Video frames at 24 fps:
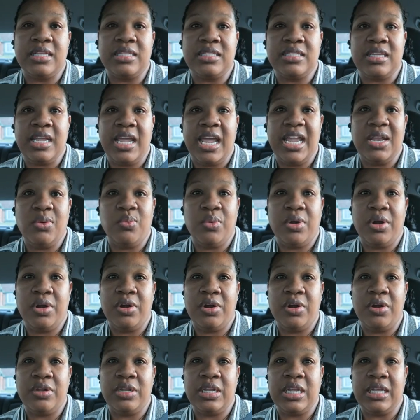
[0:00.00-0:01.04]
the stand
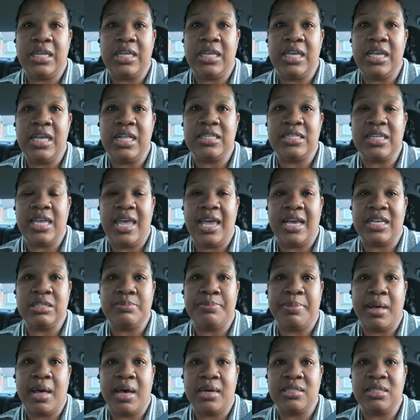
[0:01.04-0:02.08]
where the kids
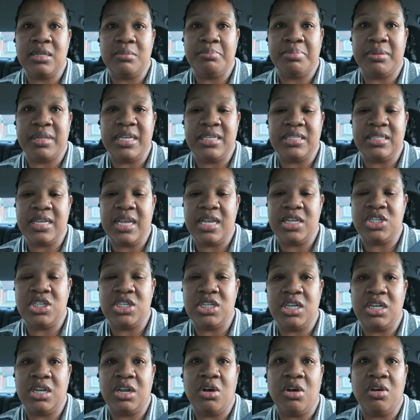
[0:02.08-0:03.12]
Xbox and
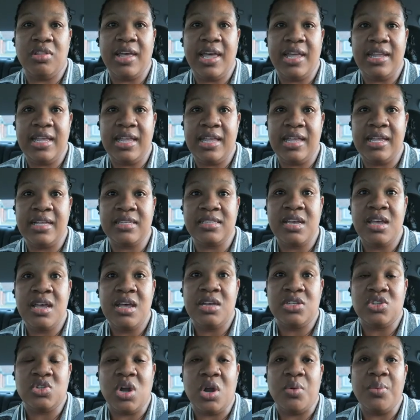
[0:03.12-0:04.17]
PlayStation and all that is.
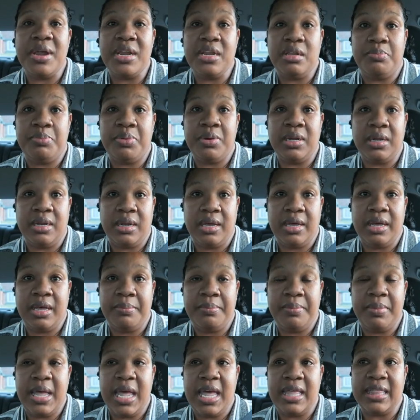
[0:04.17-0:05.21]
So I already put it
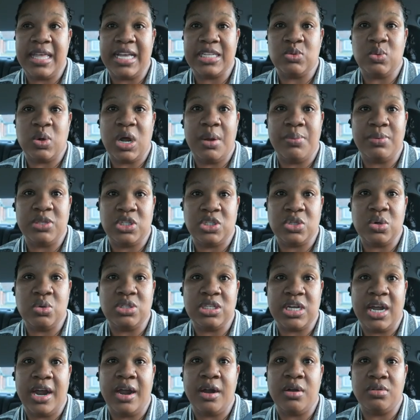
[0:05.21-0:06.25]
up, and that's why I was
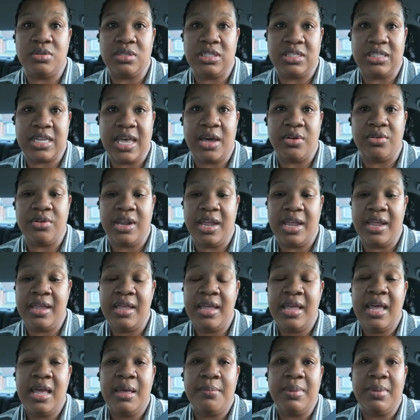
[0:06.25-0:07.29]
so tired on Saturday,